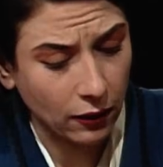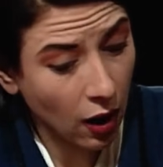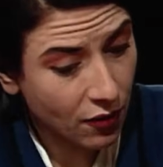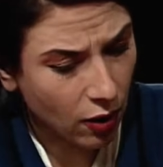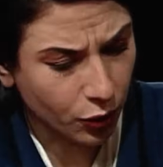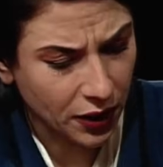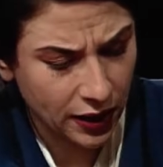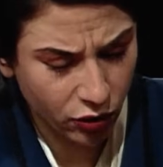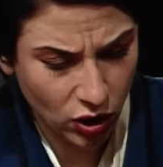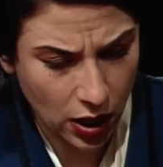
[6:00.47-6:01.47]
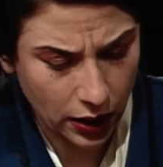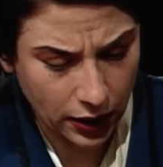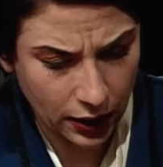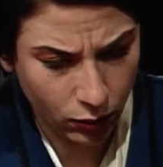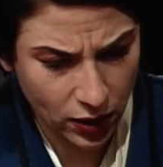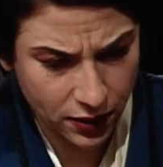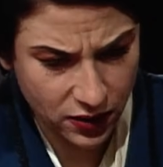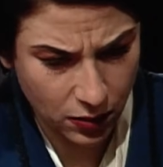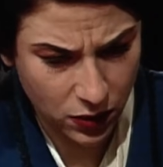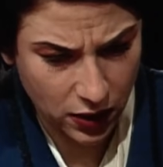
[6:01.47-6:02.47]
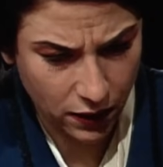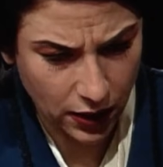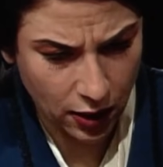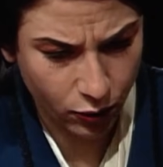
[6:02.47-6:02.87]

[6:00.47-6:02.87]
I love Alfred Hitchcock, and I read something that